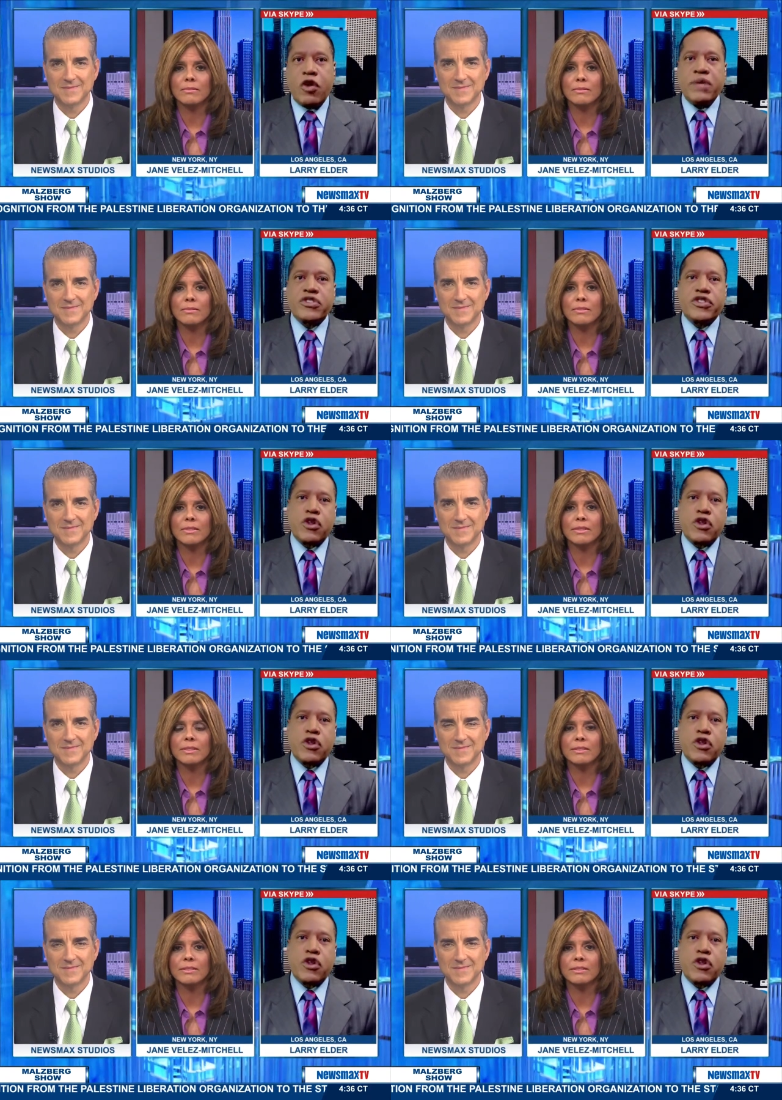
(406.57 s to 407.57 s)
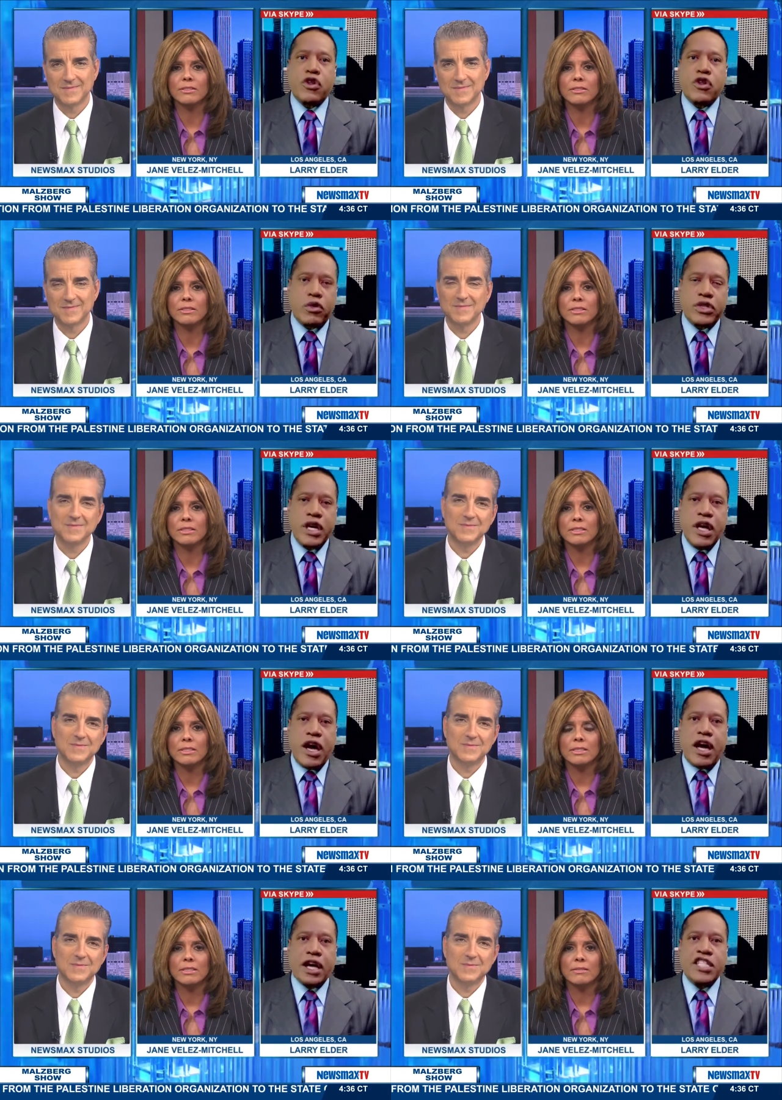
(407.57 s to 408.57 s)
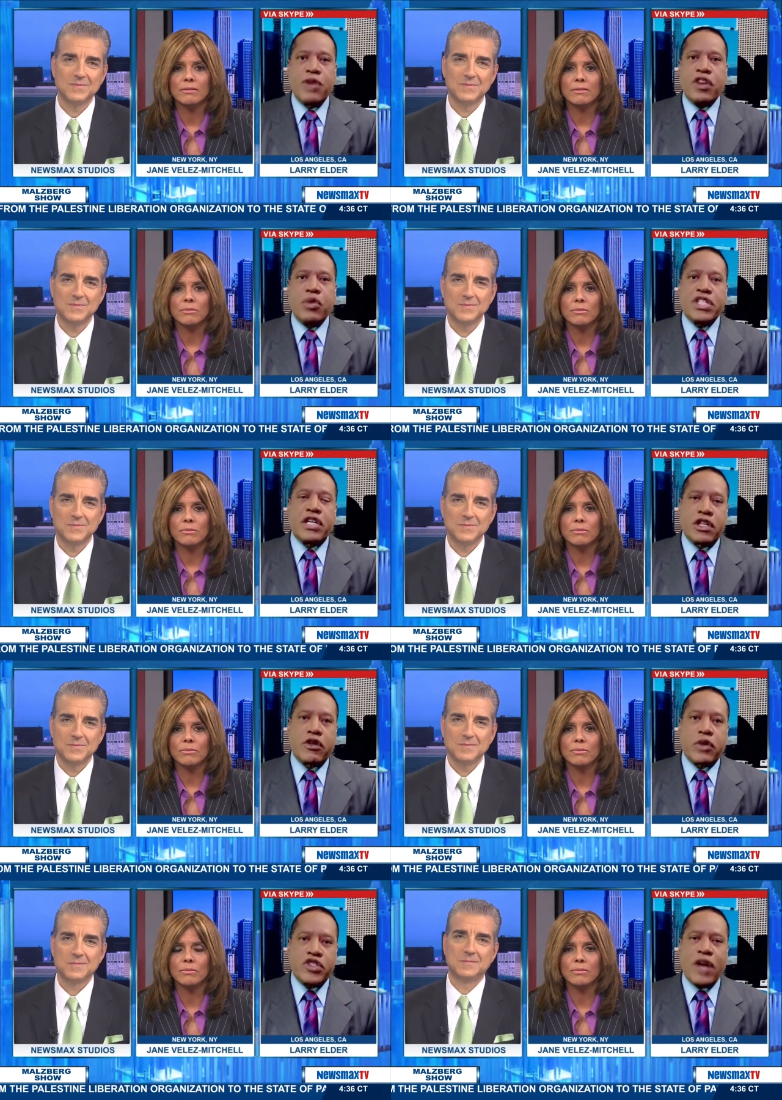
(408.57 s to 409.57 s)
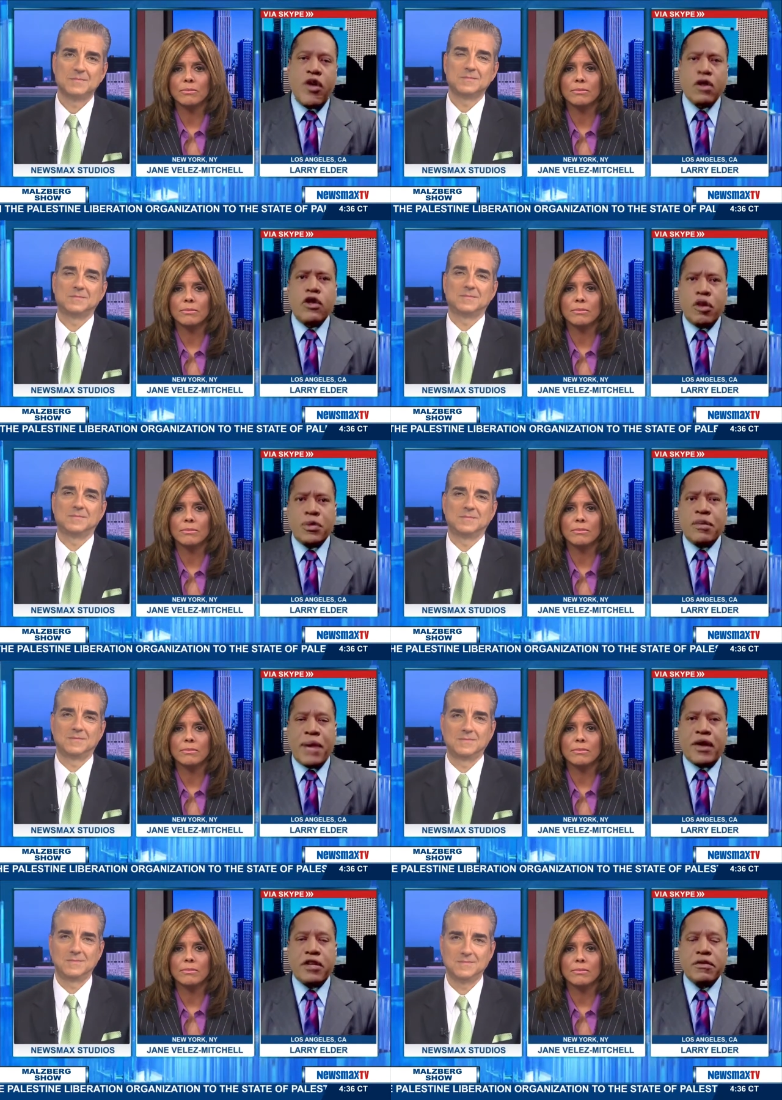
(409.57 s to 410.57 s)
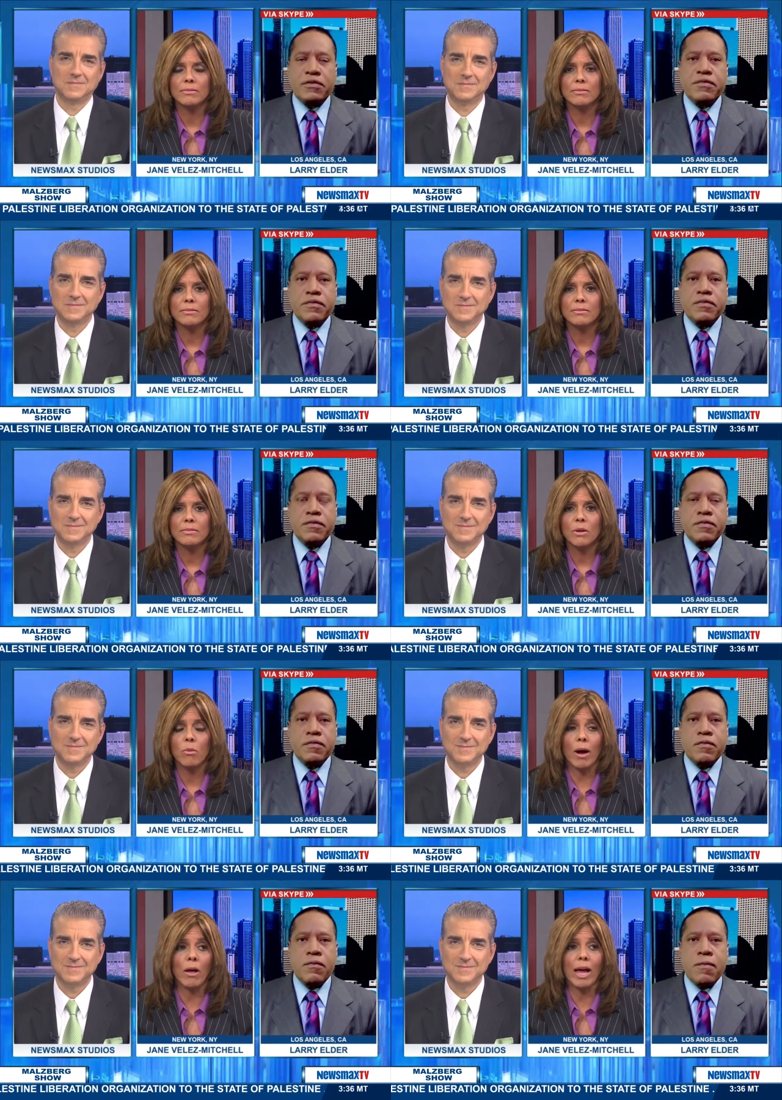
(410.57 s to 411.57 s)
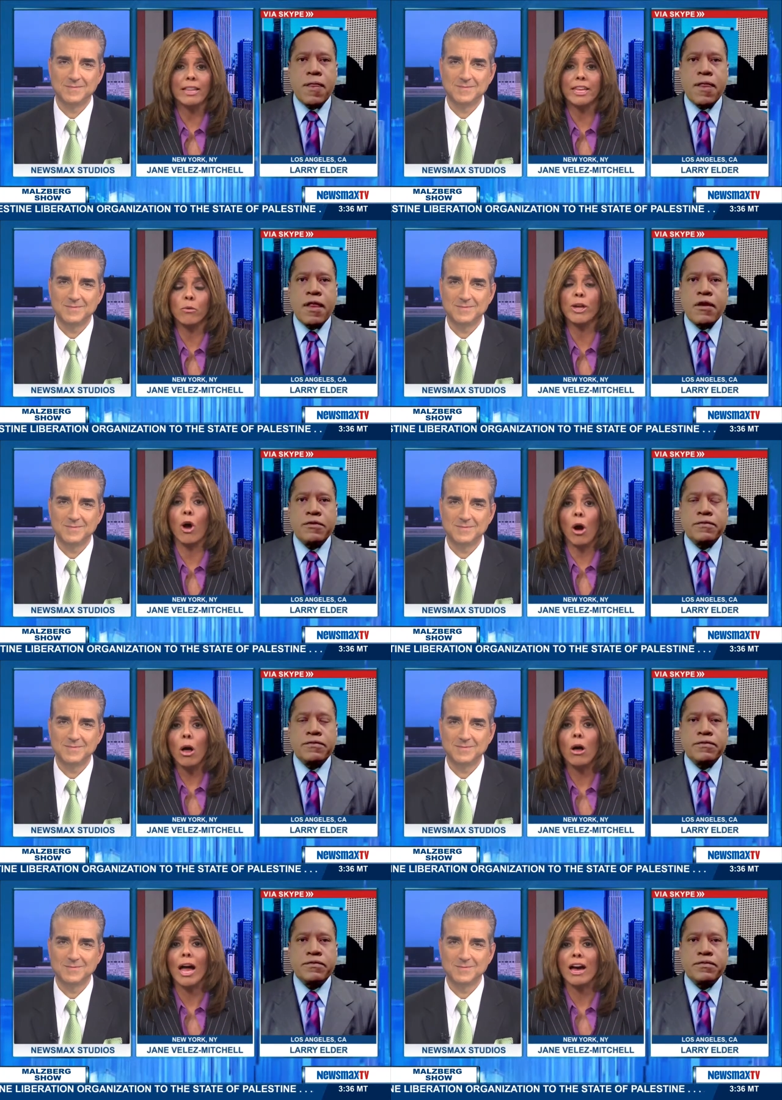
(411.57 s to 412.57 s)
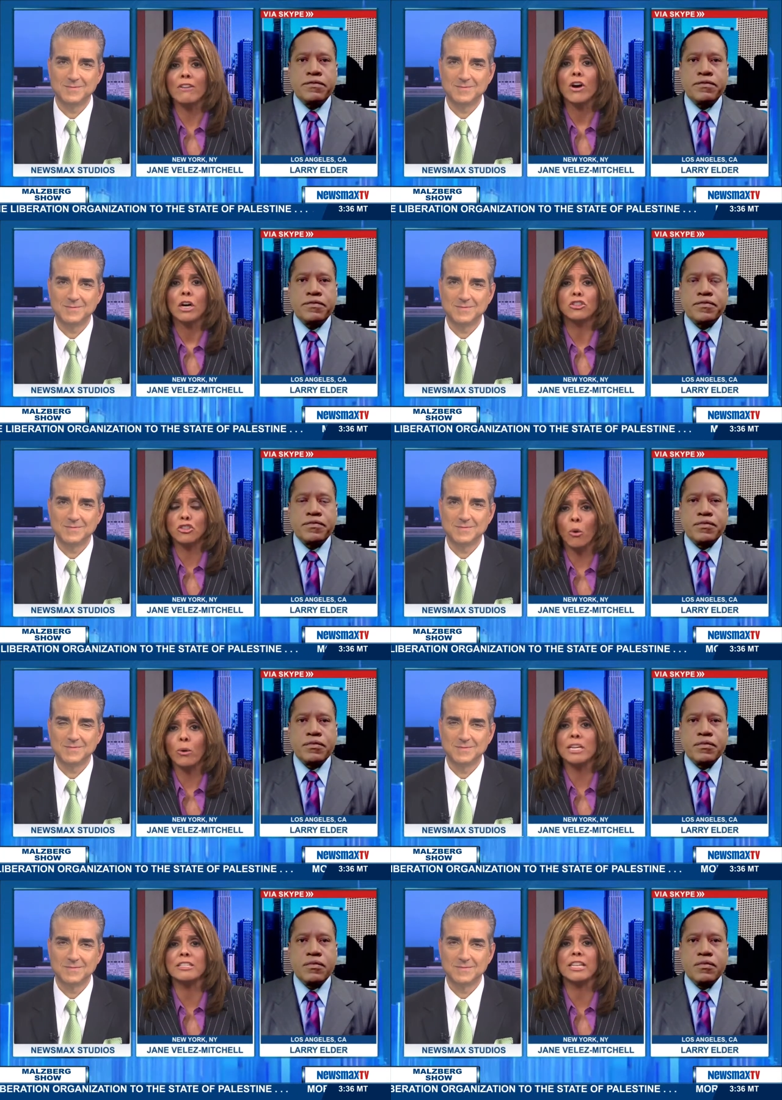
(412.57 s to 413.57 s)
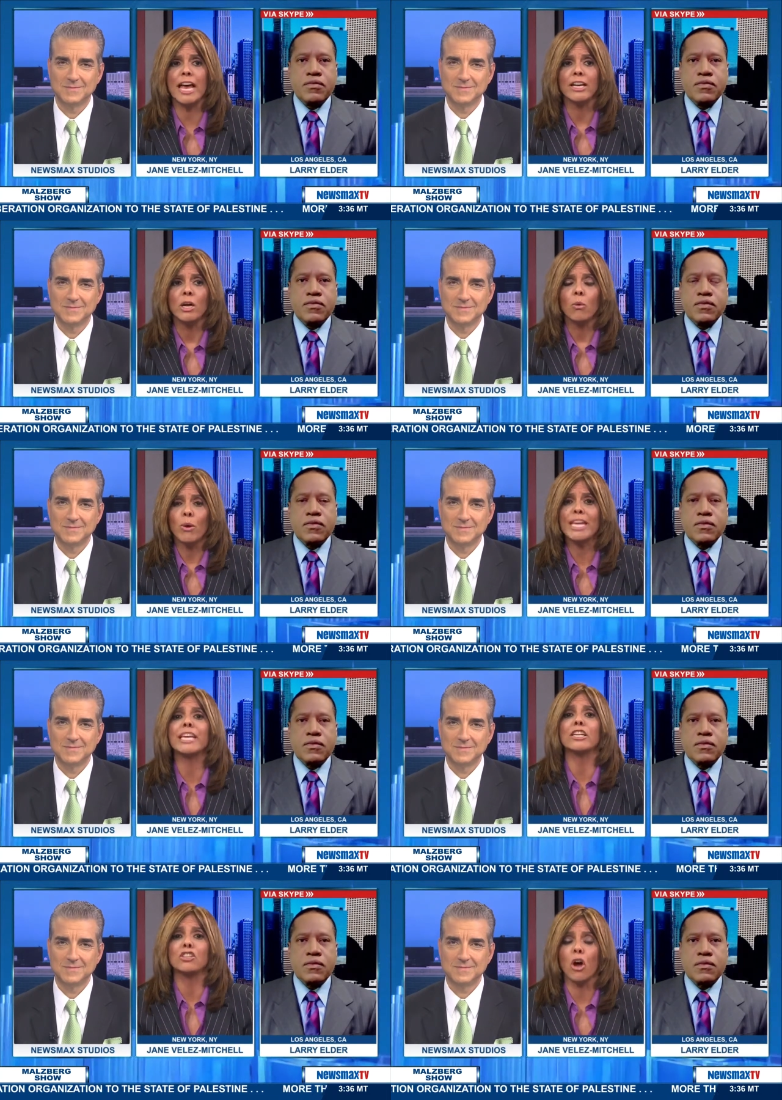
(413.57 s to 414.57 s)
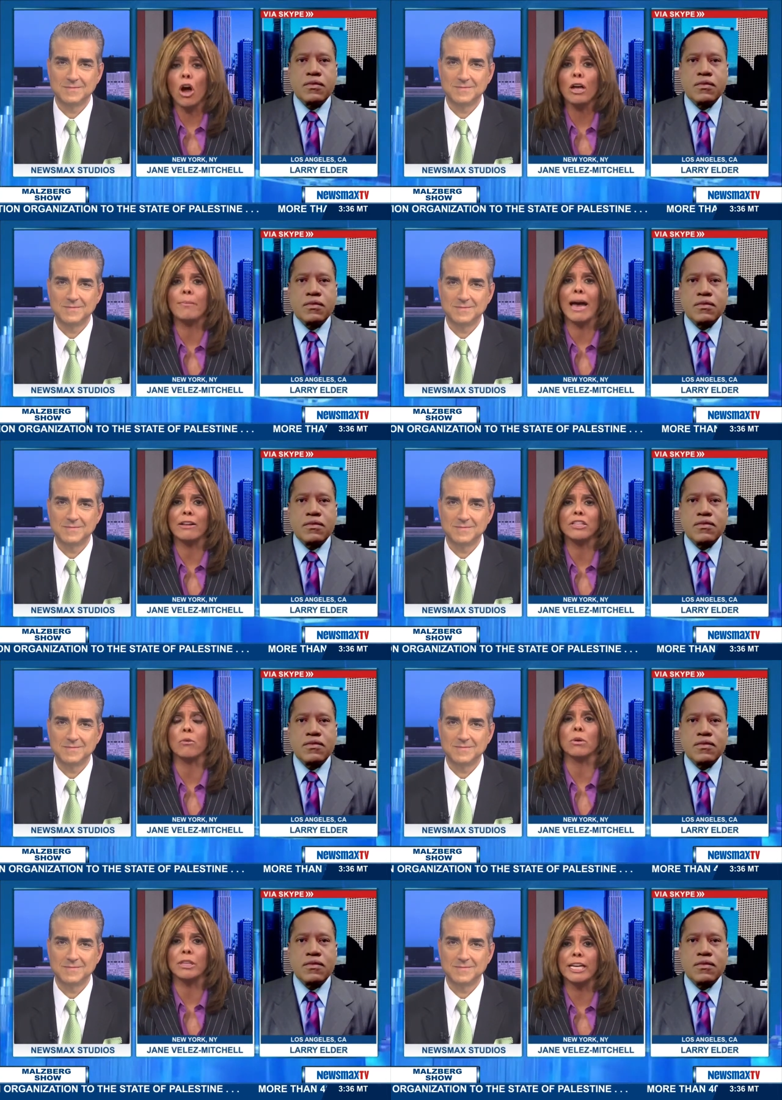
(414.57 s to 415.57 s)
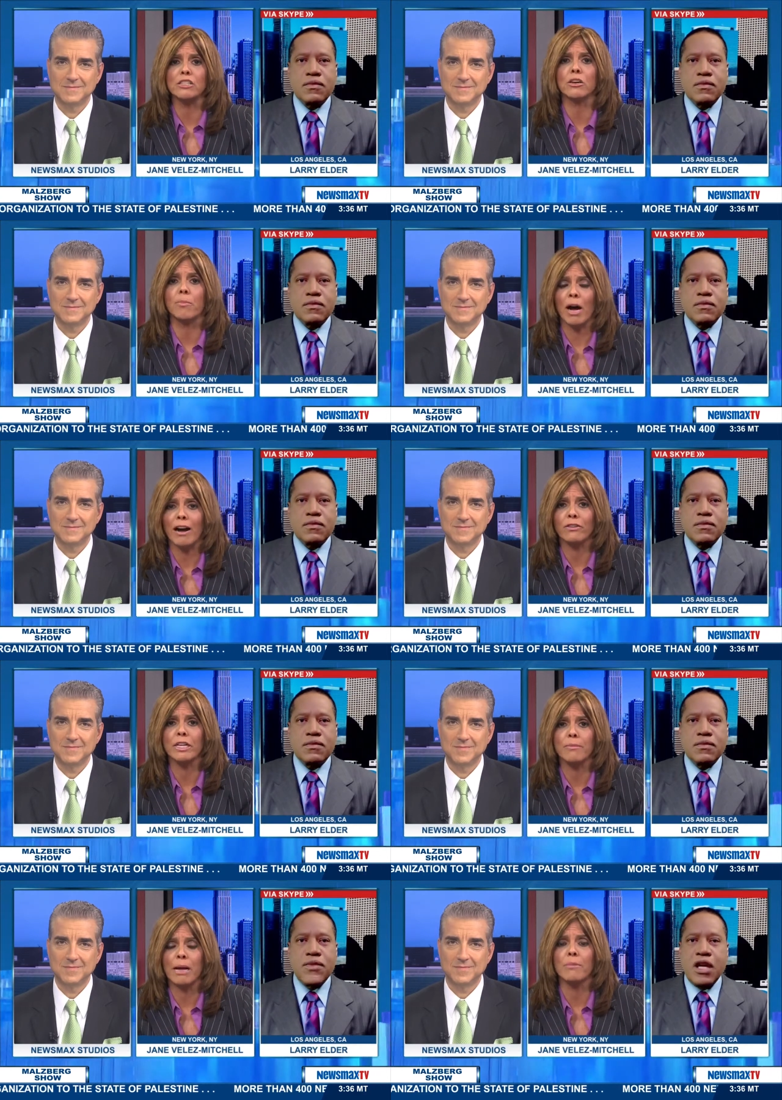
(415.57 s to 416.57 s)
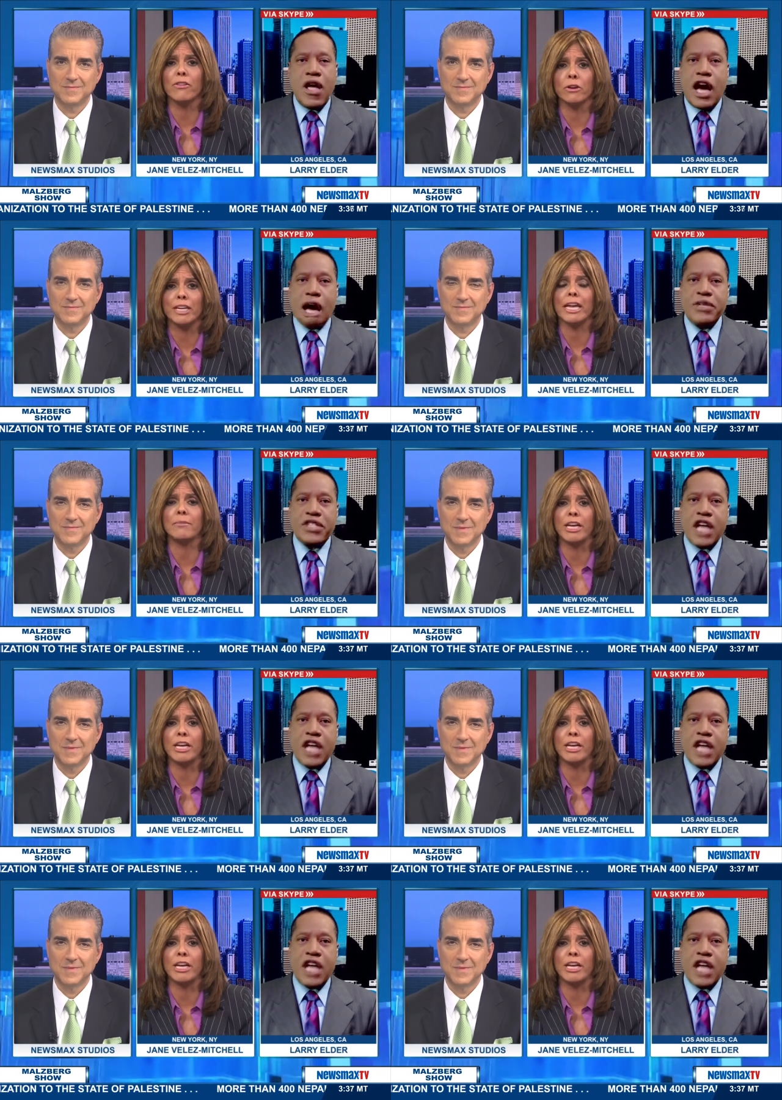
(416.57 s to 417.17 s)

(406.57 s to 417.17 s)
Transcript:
Speaker 1: 13 years old. Uh, his mother was illiterate, so I know a little bit about it.
Speaker 2: Well, I think we all have stories that we can talk about that relate to poverty. My mother I'm came just,